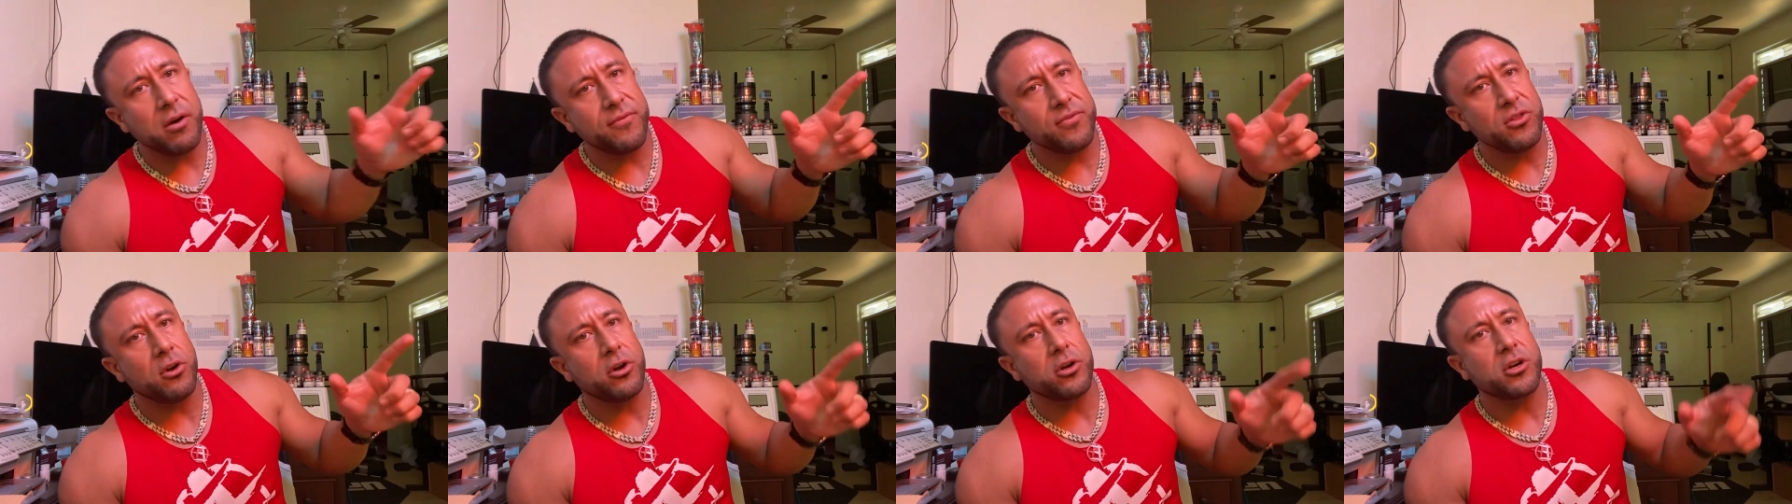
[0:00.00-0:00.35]

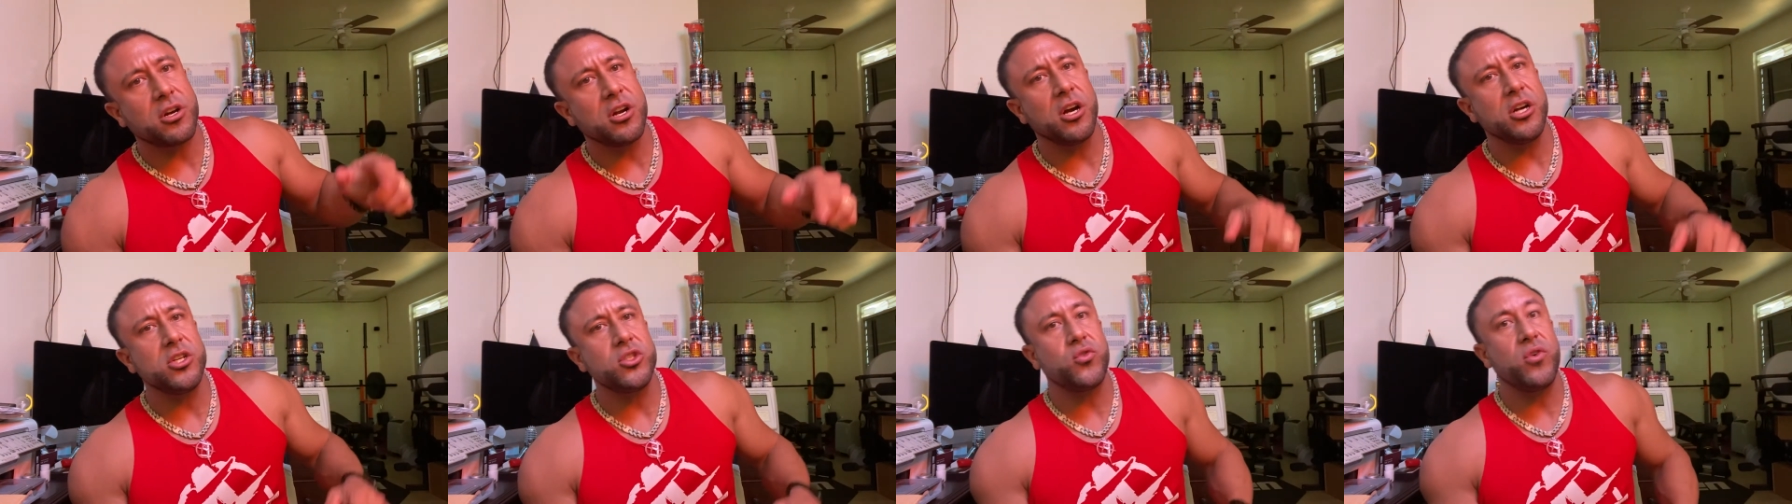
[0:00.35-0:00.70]
of their
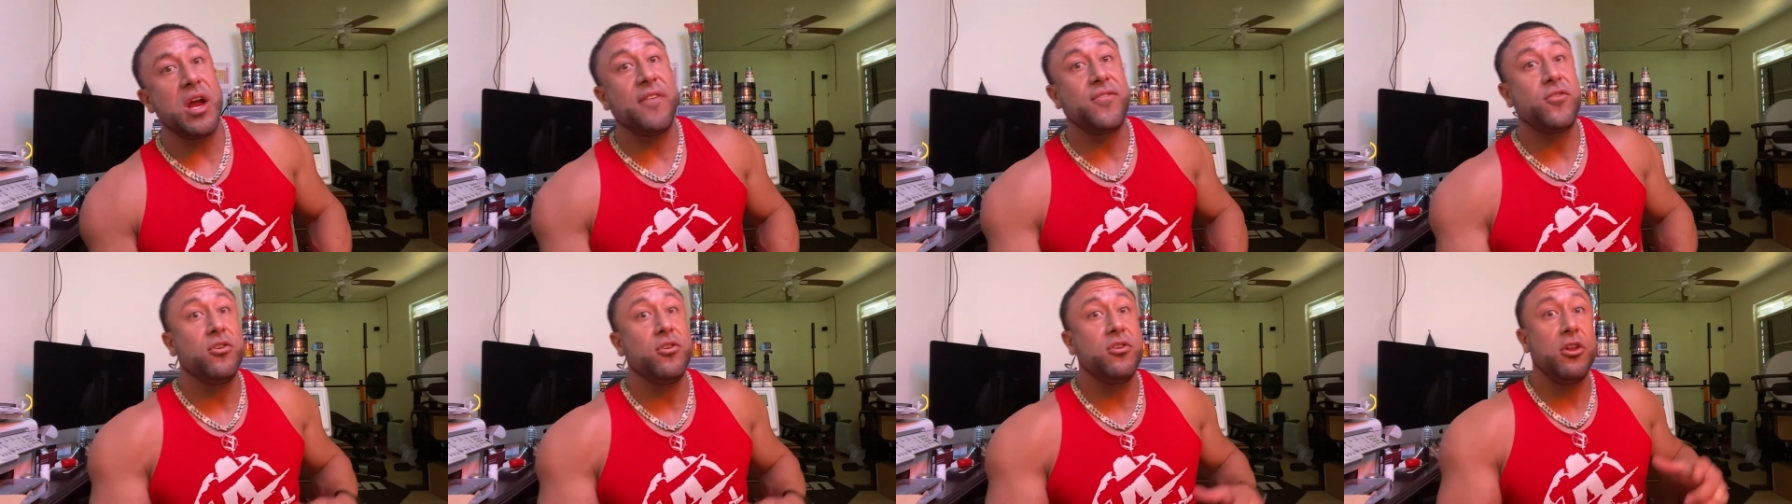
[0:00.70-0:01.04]
country
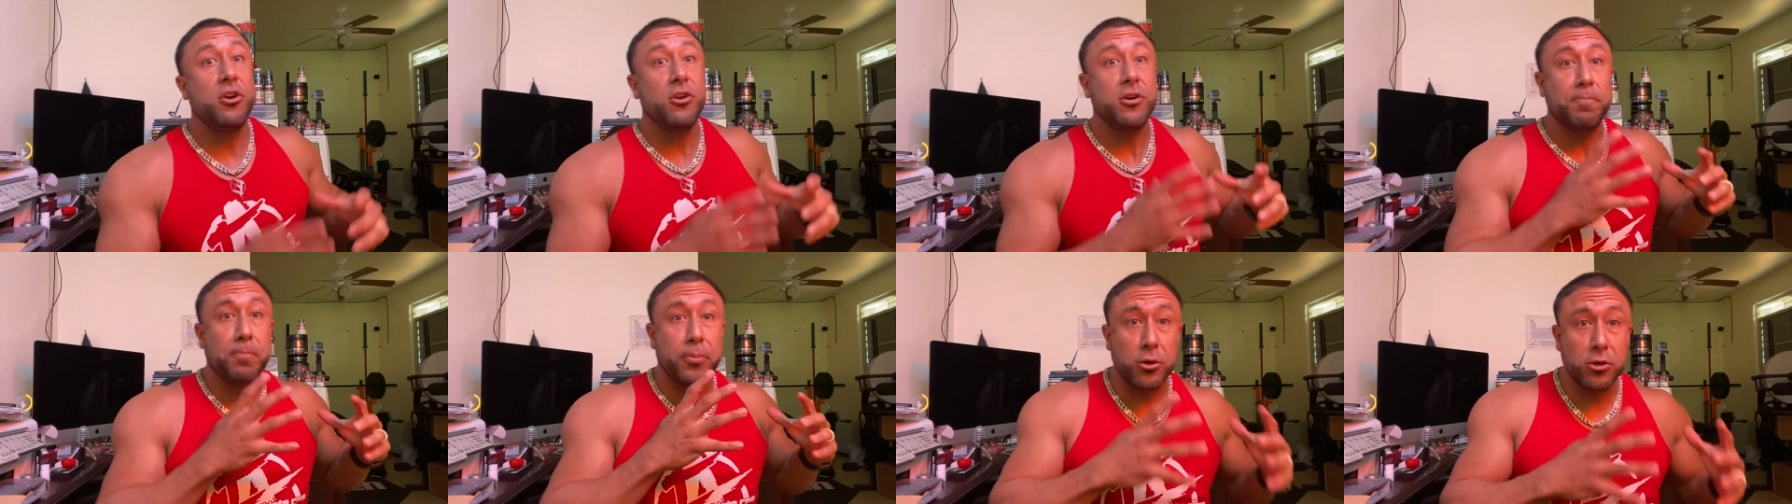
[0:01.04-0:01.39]
after they're
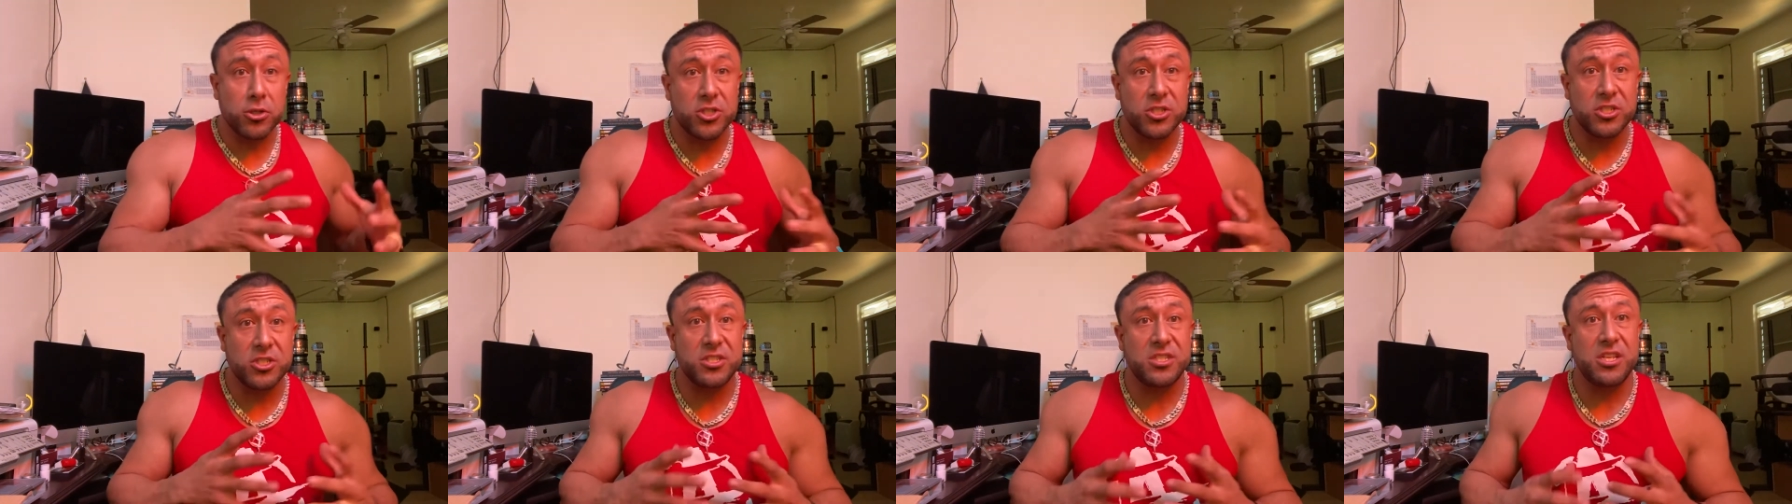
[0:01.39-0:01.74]

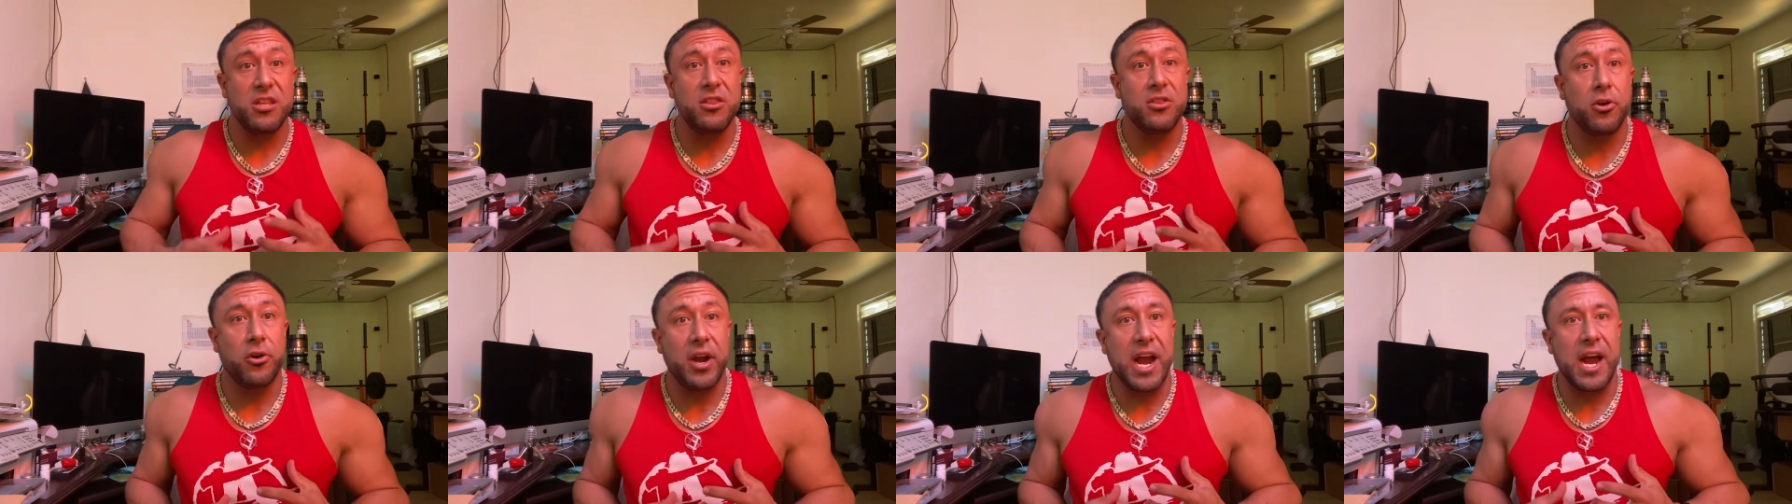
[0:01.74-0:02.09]
purchasing
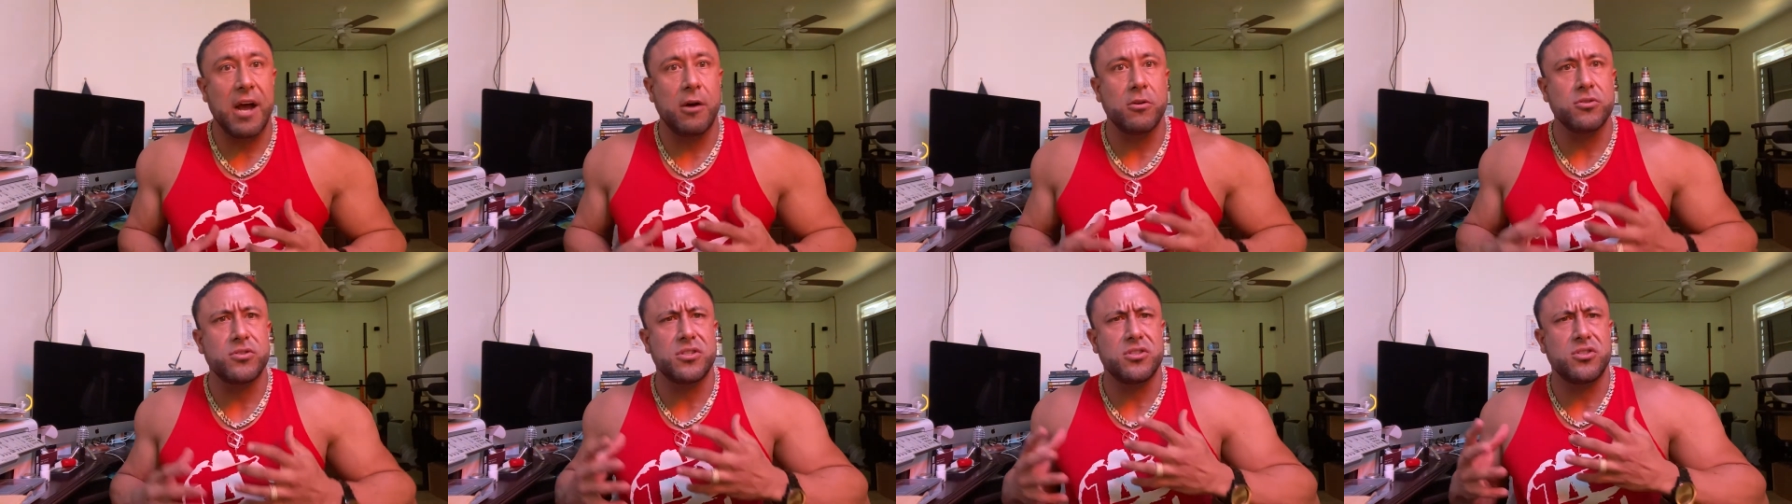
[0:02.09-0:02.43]
their
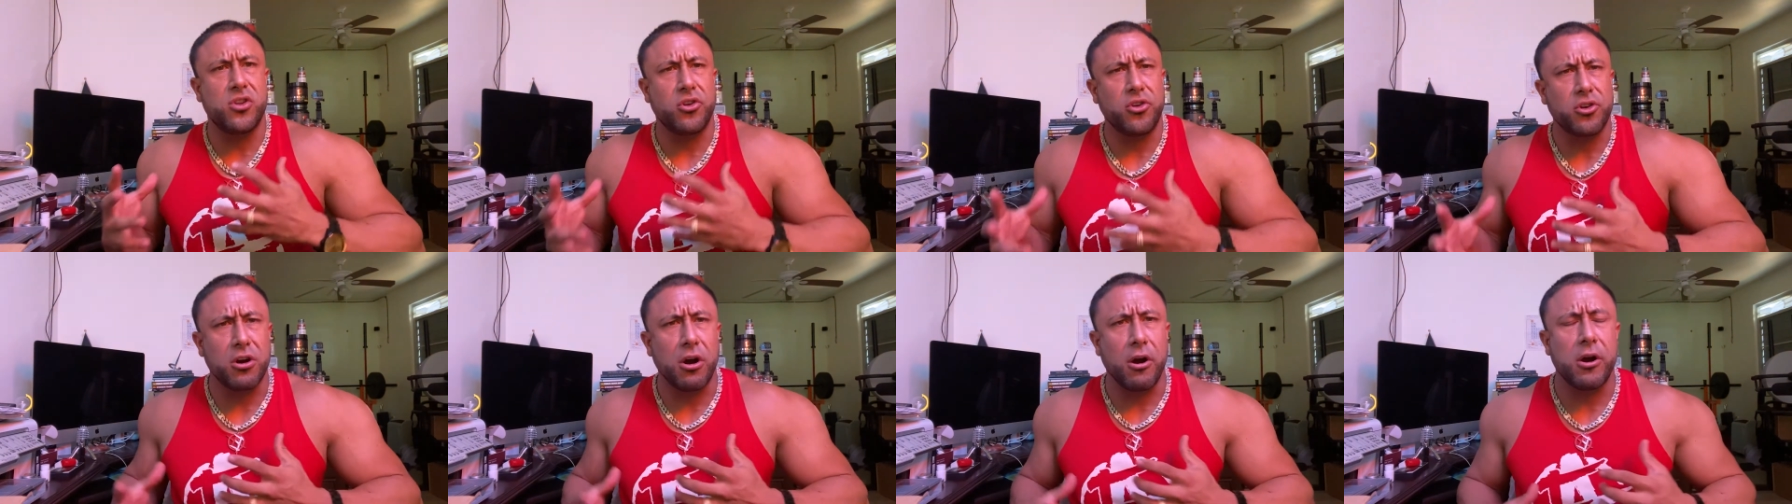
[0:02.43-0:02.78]
houses,
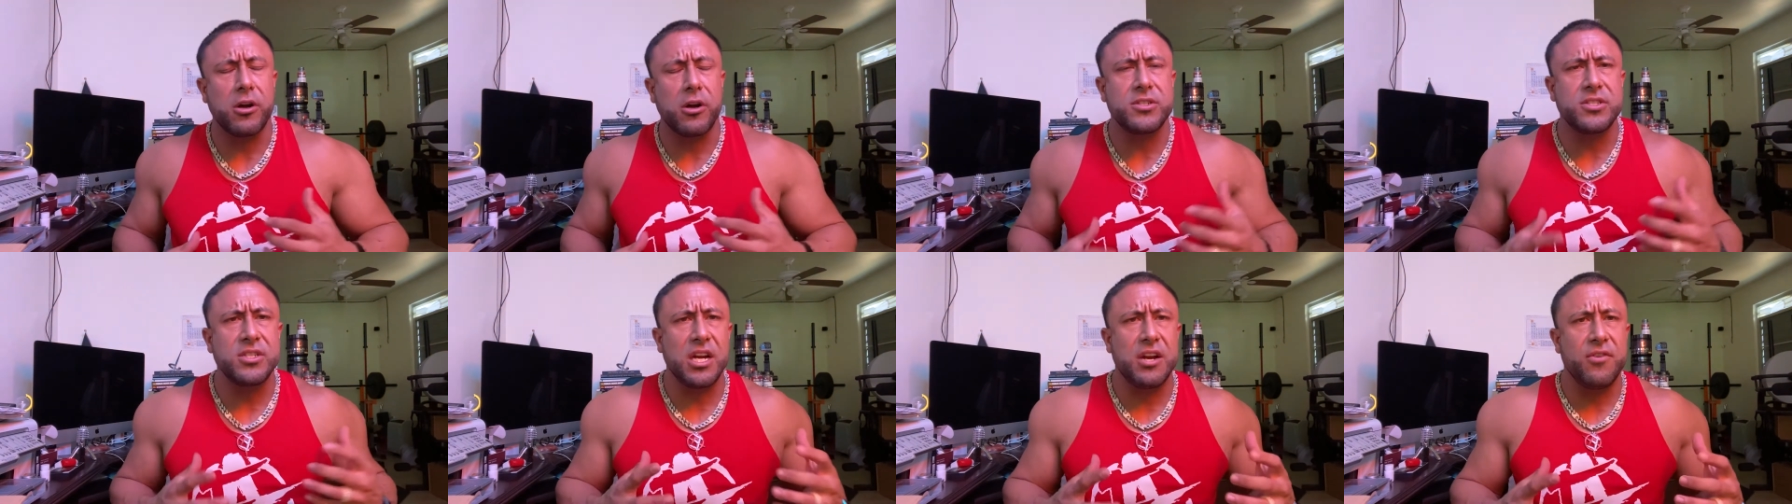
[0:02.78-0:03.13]
their
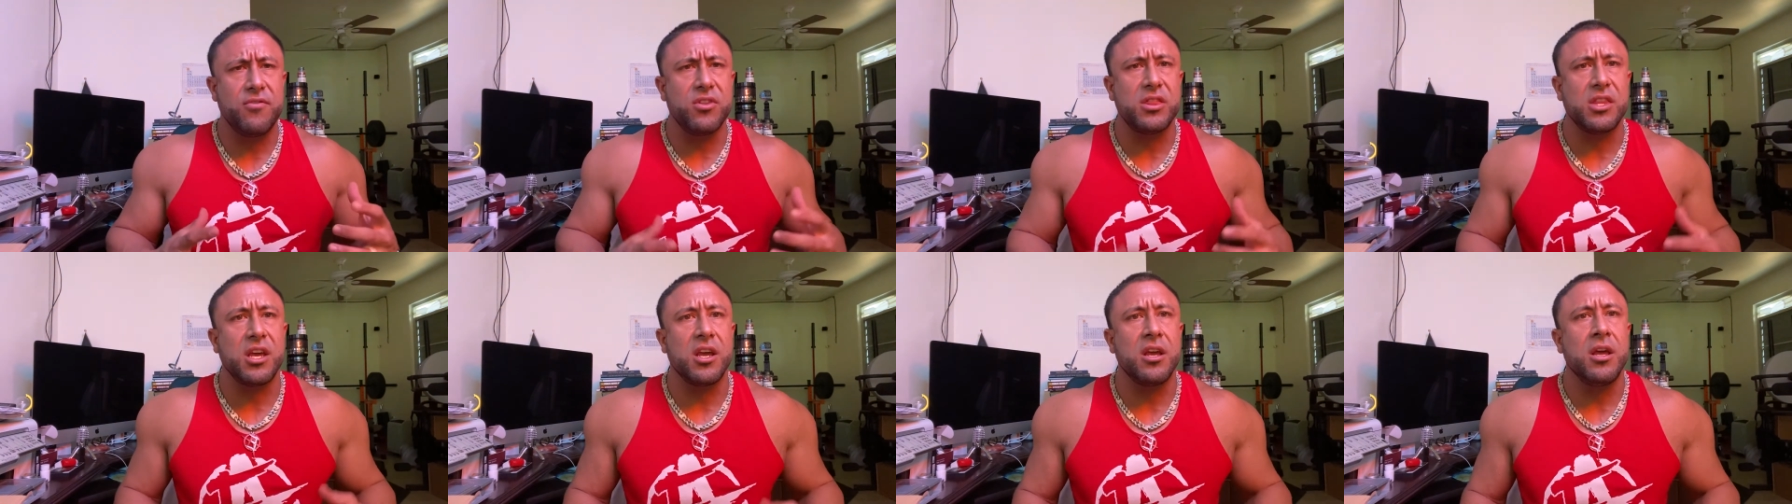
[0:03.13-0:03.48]
cars, and
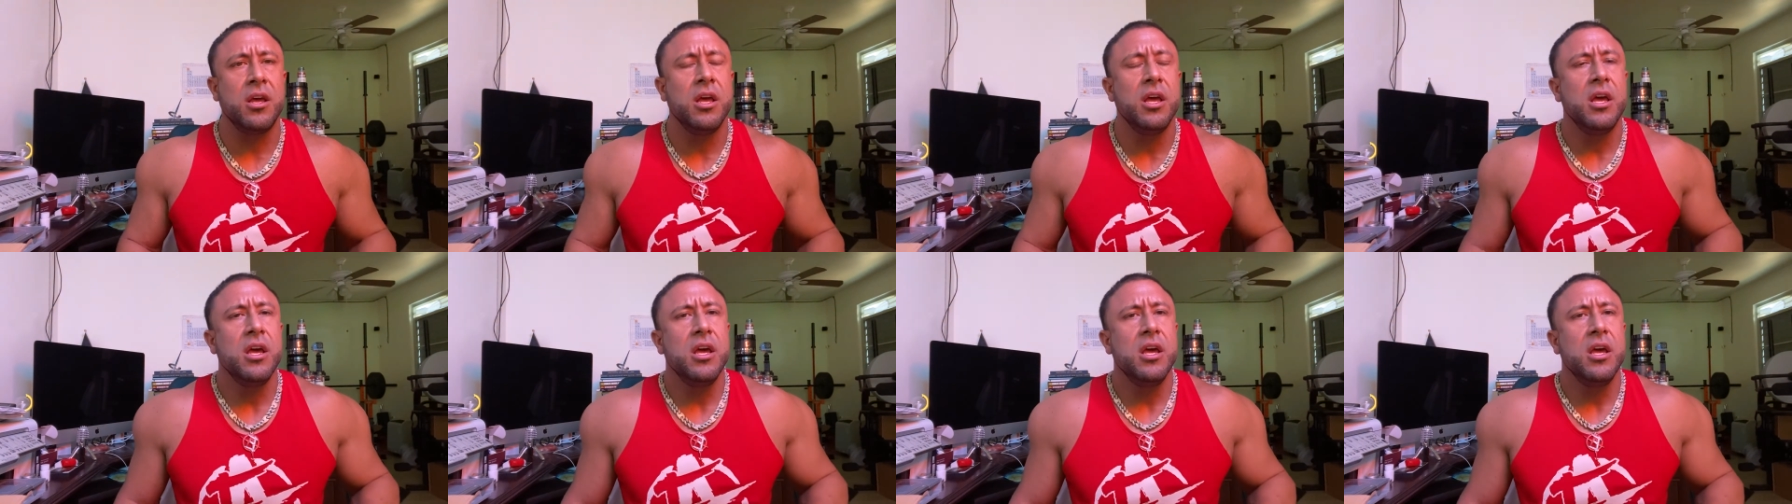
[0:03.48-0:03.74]
everything